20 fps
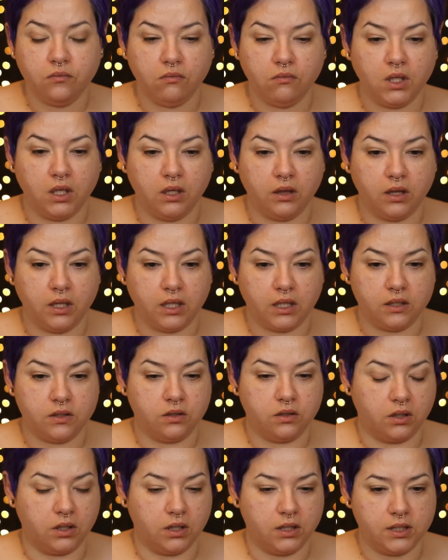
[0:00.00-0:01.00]
I think I took
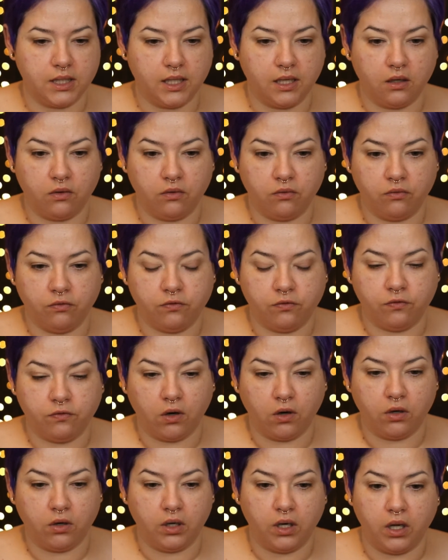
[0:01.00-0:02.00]
it down far
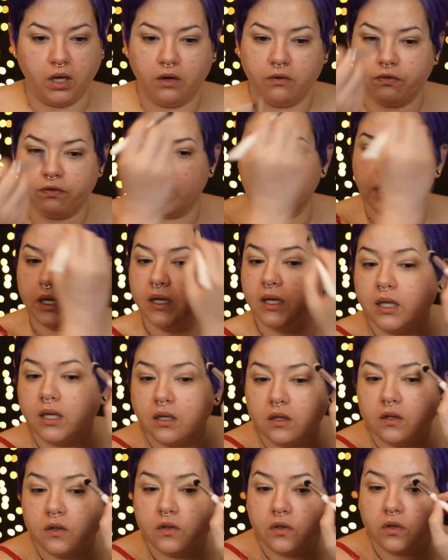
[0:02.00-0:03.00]
enough that I
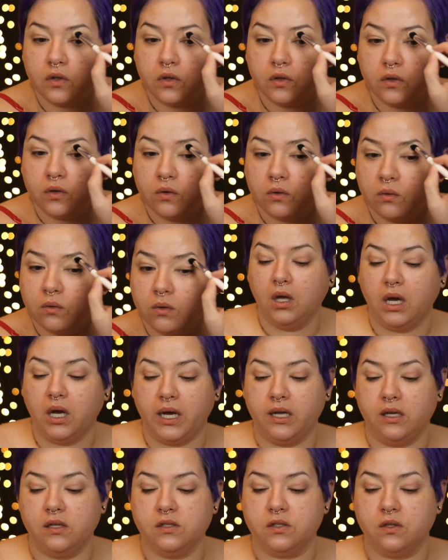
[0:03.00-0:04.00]
needed to. I
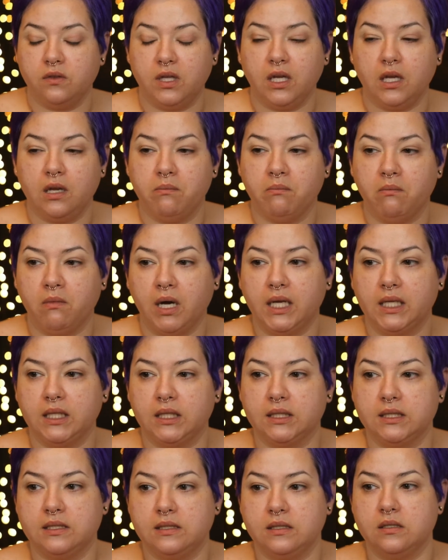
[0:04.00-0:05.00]
also think I might
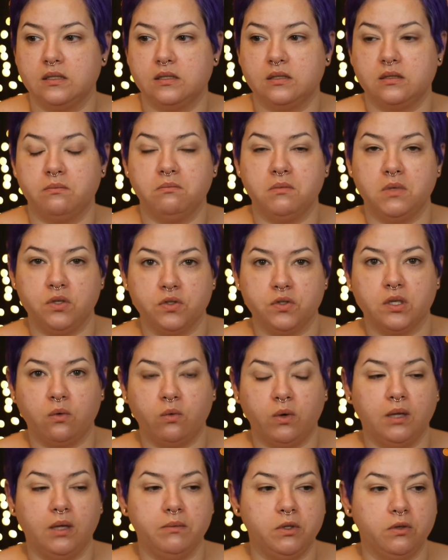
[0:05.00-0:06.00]
listen to some music while
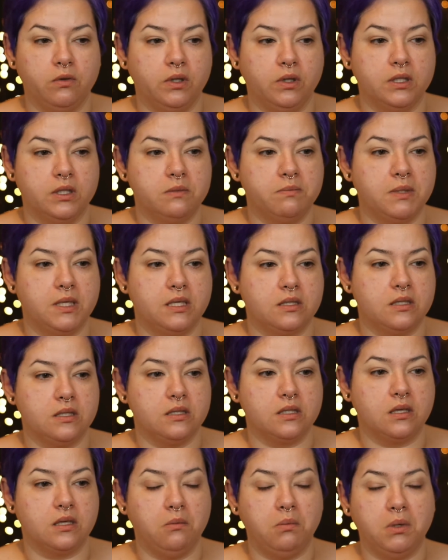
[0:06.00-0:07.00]
I'm doing this because it's
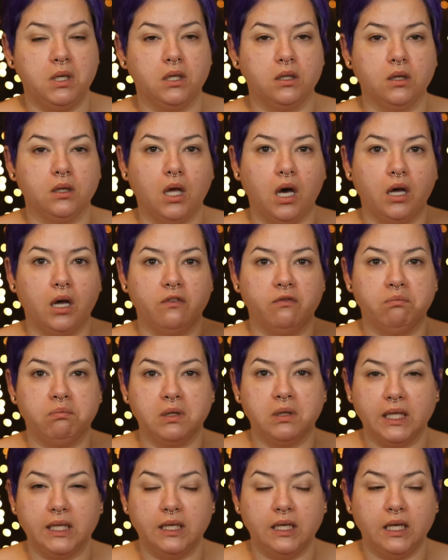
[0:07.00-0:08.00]
going to be a lot of
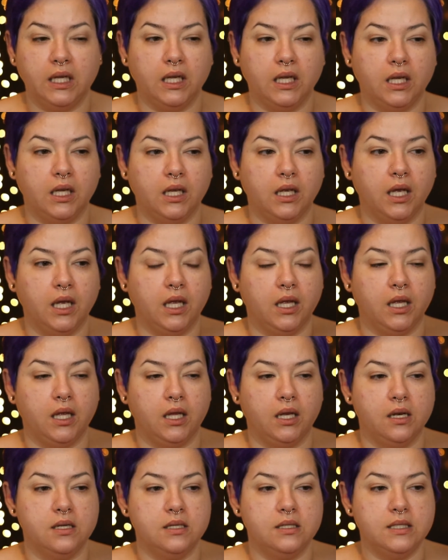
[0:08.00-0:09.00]
blending
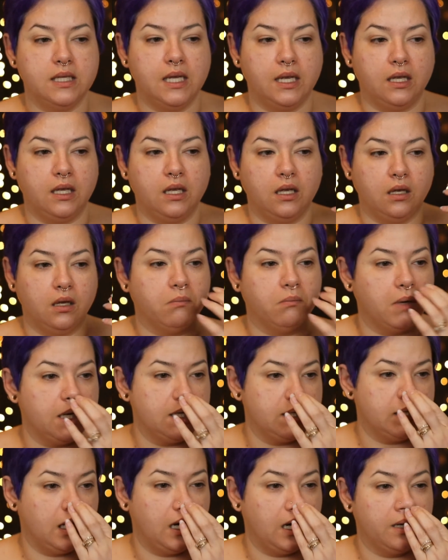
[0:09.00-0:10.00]
and taking my
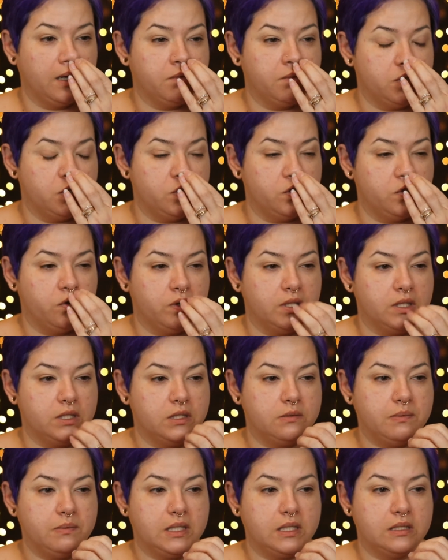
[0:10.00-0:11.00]
time to do this
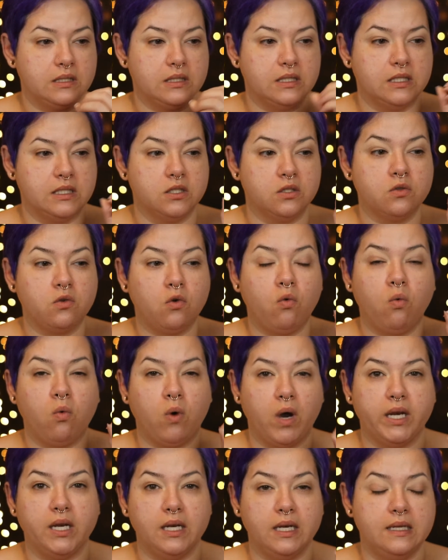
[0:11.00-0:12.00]
because it is quite
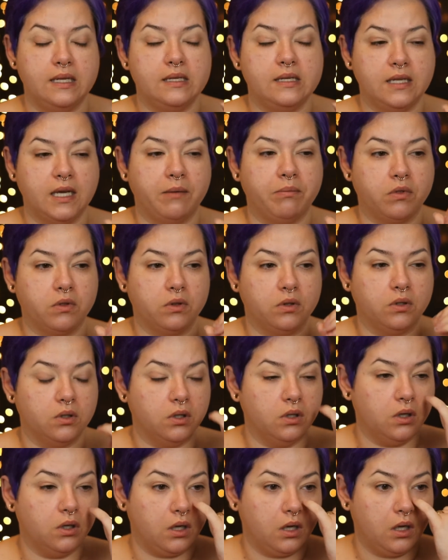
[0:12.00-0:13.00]
an in-depth
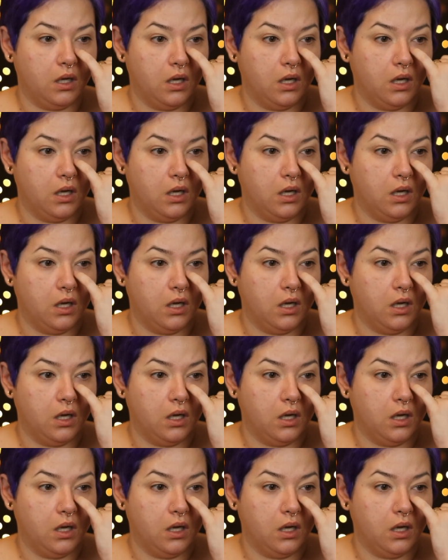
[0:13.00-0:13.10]
look.